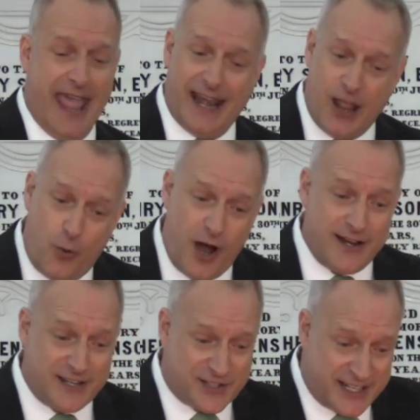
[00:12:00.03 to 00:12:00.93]
I
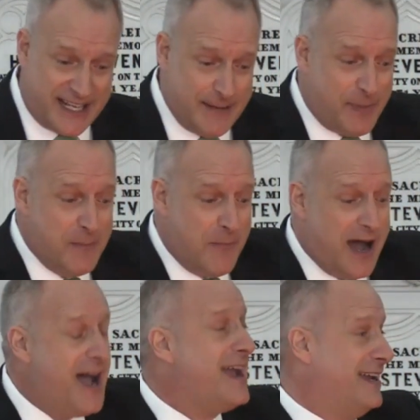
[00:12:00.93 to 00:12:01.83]
want us to keep in
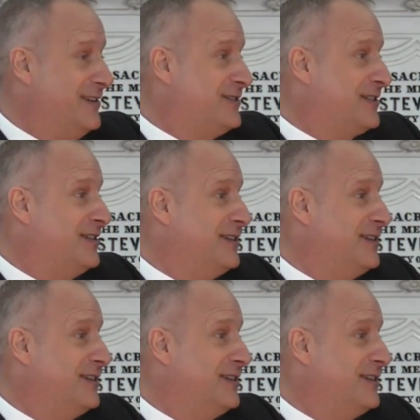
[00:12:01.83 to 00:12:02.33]
mind